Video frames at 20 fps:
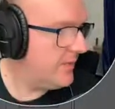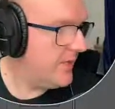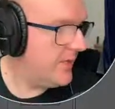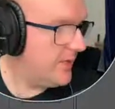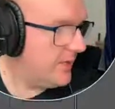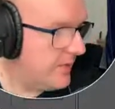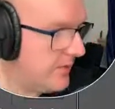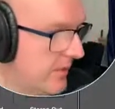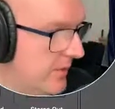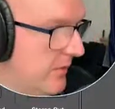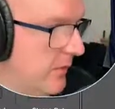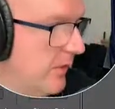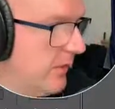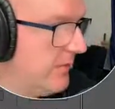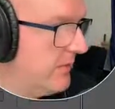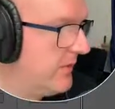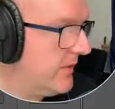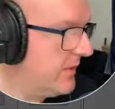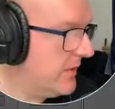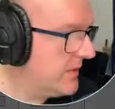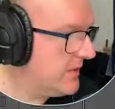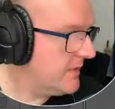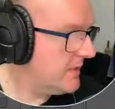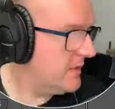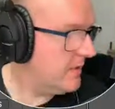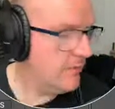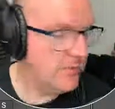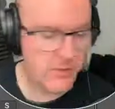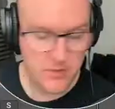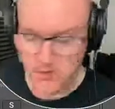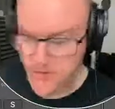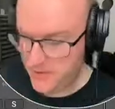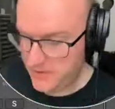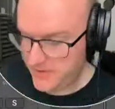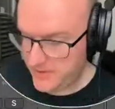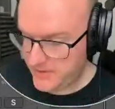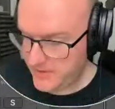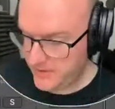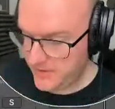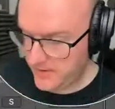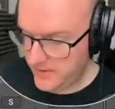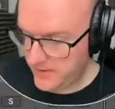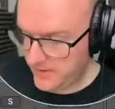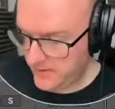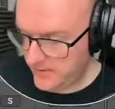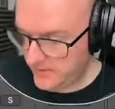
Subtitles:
the click off unless it comes on automatically.